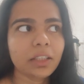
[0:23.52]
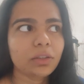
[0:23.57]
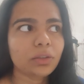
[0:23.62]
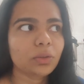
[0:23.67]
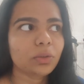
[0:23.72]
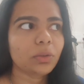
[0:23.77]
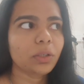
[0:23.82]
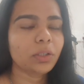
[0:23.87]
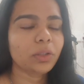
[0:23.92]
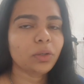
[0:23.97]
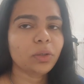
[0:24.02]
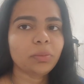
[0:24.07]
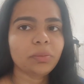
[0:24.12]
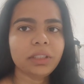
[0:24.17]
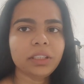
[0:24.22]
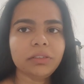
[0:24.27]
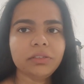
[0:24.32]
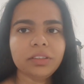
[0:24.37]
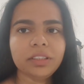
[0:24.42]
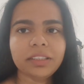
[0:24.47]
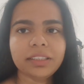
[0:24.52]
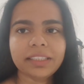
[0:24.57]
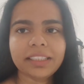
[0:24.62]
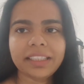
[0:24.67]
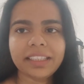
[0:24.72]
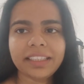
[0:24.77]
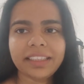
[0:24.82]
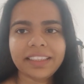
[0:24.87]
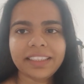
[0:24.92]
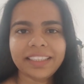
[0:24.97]
So I normally
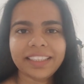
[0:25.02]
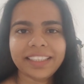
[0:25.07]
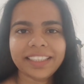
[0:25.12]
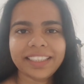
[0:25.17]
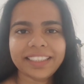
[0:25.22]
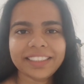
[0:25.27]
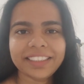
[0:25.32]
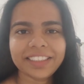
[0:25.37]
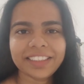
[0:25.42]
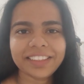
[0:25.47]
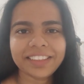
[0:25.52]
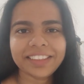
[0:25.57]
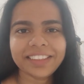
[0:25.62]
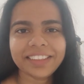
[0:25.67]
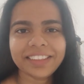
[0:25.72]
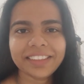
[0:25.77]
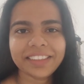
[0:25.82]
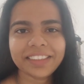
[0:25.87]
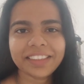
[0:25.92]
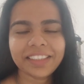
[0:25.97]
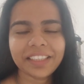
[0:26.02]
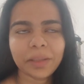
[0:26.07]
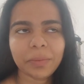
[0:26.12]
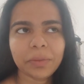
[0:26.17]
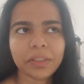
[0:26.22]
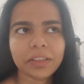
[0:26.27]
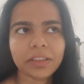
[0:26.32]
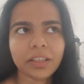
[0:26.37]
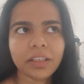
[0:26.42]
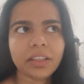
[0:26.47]
work in the kitchen. I
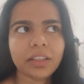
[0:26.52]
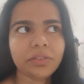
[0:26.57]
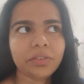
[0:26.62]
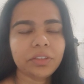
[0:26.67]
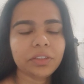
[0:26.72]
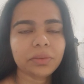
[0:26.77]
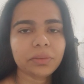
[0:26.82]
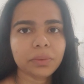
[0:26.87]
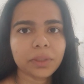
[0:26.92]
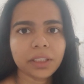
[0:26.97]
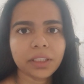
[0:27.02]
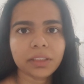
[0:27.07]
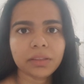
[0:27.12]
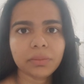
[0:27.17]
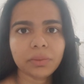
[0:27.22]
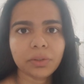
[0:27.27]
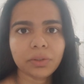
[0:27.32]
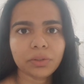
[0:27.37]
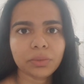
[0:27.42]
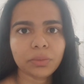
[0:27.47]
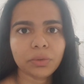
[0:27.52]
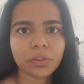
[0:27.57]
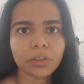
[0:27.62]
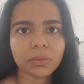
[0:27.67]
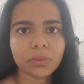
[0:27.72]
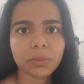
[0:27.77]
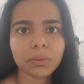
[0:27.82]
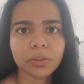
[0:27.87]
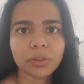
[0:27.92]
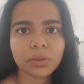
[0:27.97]
mean, I love this place because most
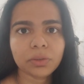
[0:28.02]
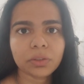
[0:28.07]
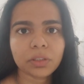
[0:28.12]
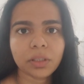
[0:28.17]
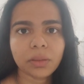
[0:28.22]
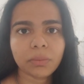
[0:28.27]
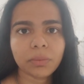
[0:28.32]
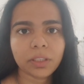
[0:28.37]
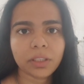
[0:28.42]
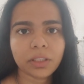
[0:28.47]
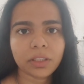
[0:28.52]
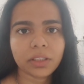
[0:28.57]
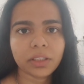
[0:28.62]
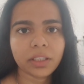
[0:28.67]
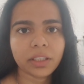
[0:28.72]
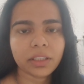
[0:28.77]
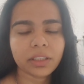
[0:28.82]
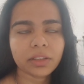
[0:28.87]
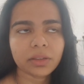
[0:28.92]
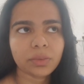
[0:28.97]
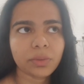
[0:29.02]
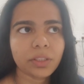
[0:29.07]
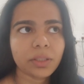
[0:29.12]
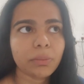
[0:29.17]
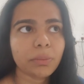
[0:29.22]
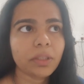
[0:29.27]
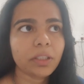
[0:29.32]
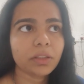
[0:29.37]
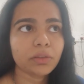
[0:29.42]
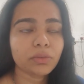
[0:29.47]
people don't come here and it's very
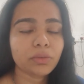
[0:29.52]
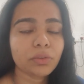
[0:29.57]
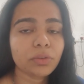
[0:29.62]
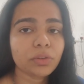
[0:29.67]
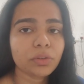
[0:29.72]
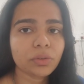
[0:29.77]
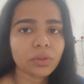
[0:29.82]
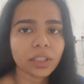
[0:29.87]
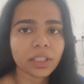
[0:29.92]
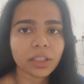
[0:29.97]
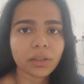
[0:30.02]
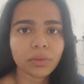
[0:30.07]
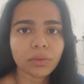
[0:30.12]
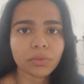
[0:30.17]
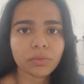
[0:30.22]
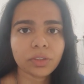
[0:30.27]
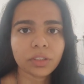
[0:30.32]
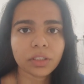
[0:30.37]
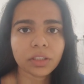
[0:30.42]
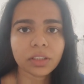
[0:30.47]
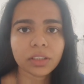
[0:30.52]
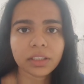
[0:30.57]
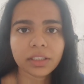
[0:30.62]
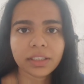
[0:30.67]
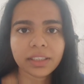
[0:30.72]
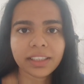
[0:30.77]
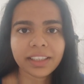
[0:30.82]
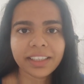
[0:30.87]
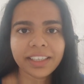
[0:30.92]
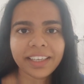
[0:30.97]
peaceful so I can work.
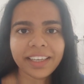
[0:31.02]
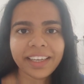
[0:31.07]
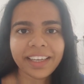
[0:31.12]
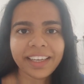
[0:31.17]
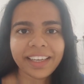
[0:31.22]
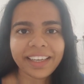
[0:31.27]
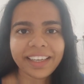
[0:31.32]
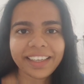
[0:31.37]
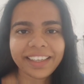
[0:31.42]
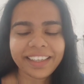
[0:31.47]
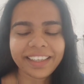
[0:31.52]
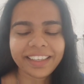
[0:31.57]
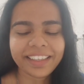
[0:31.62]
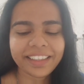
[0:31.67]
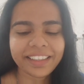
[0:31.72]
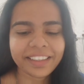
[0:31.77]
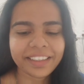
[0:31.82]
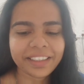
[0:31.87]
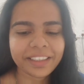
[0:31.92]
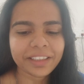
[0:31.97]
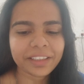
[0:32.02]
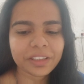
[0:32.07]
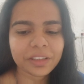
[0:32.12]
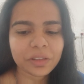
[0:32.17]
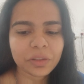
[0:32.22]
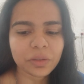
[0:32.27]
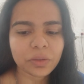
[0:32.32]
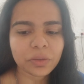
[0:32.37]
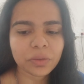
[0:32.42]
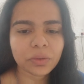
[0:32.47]

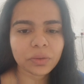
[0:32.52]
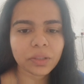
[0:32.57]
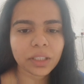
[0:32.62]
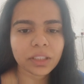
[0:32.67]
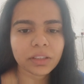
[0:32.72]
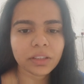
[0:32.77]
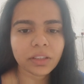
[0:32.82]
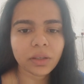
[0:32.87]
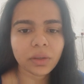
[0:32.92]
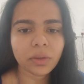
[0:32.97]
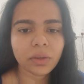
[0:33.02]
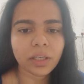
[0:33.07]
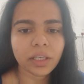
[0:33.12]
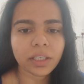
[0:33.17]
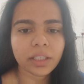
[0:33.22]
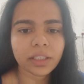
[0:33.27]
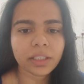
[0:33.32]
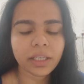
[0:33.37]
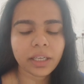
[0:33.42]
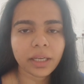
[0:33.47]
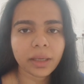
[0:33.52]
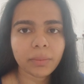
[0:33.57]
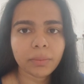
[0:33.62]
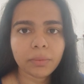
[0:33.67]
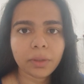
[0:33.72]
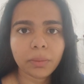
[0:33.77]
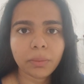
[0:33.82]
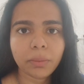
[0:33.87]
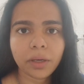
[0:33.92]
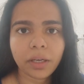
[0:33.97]
So right now I am
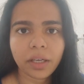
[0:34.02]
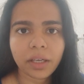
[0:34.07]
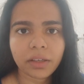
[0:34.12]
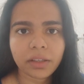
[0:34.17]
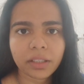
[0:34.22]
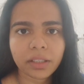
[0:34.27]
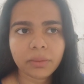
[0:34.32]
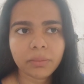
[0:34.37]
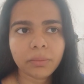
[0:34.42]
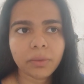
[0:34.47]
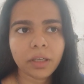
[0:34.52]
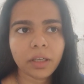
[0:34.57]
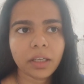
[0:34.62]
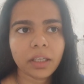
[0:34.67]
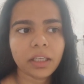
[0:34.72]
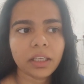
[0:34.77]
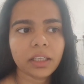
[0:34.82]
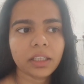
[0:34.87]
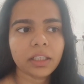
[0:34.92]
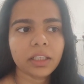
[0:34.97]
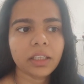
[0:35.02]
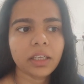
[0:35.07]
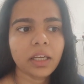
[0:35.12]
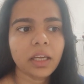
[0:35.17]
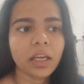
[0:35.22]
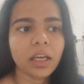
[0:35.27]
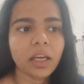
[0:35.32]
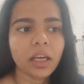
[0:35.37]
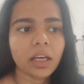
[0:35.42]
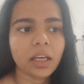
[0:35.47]
preparing
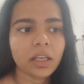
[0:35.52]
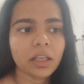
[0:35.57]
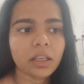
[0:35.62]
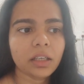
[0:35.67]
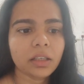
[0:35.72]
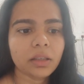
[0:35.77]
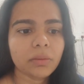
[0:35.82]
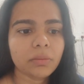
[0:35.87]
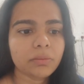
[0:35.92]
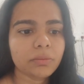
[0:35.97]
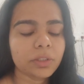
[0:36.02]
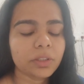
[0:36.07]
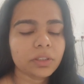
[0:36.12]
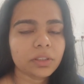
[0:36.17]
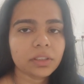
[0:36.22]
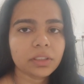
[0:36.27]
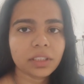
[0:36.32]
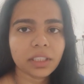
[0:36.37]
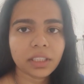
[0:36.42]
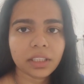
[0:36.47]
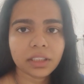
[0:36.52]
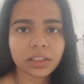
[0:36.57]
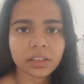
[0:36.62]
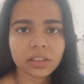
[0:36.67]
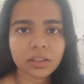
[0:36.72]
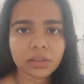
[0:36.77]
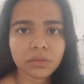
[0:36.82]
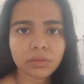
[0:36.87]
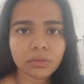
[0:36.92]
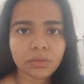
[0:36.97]
my
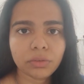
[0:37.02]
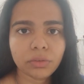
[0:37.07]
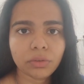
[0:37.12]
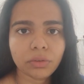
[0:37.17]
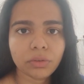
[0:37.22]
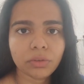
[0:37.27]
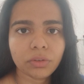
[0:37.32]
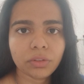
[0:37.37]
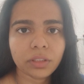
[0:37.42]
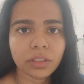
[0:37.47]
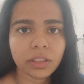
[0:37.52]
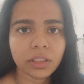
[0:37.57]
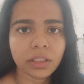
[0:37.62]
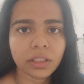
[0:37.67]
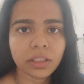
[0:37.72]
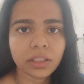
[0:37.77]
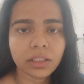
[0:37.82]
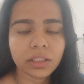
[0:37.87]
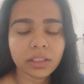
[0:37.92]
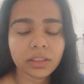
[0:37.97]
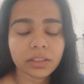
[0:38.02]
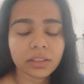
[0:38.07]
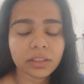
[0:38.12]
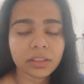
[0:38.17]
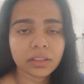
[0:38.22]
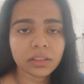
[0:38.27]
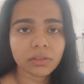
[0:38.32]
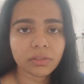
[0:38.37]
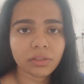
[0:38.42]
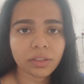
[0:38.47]
presentation for the
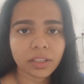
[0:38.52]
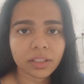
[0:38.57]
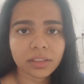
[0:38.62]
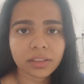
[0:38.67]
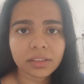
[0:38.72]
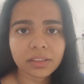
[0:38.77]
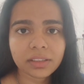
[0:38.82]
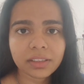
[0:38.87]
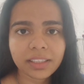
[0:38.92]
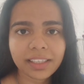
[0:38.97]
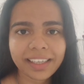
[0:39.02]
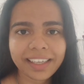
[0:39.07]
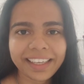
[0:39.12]
thesis defense.